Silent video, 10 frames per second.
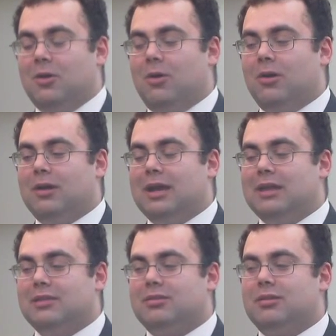or
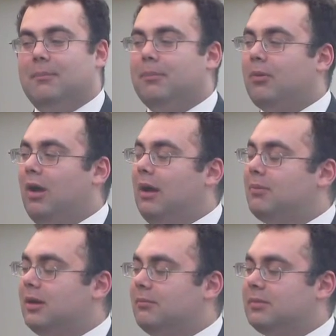as some
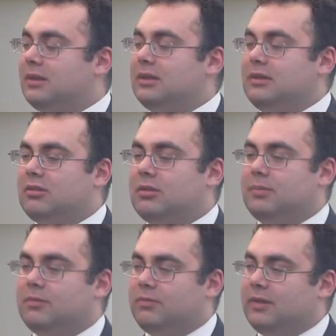problem that needs to
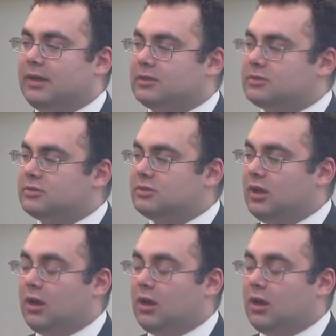be fixed.